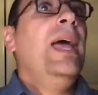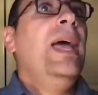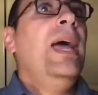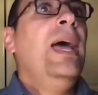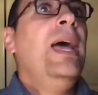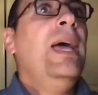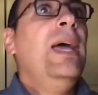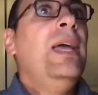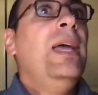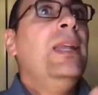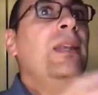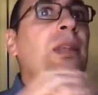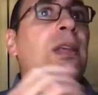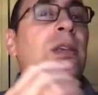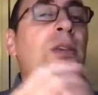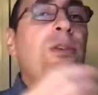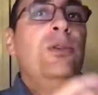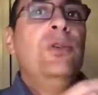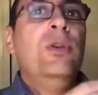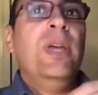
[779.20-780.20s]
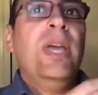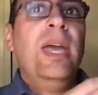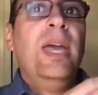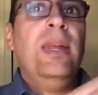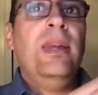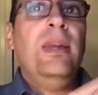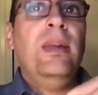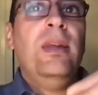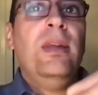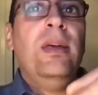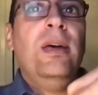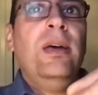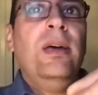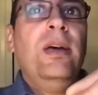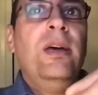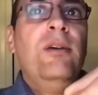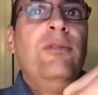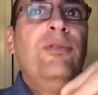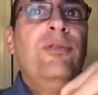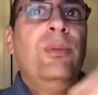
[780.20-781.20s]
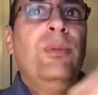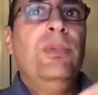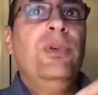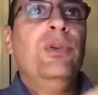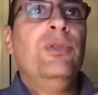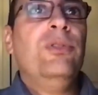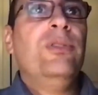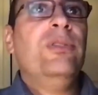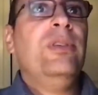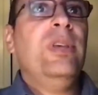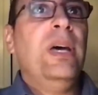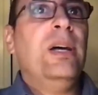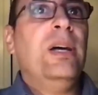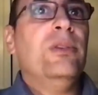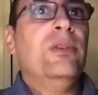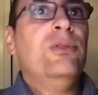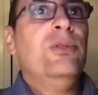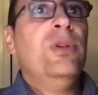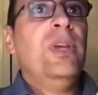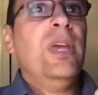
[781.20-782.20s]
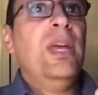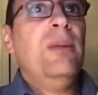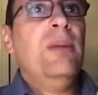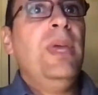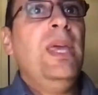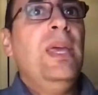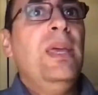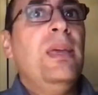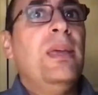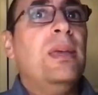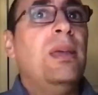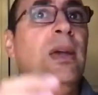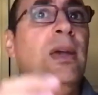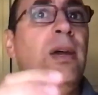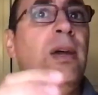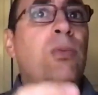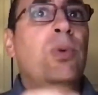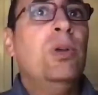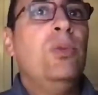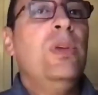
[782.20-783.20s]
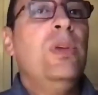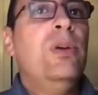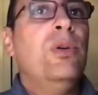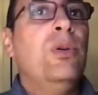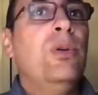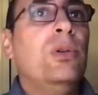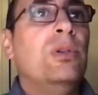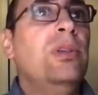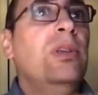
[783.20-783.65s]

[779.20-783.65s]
and you can, uh, from those cells, you can make uh, what we call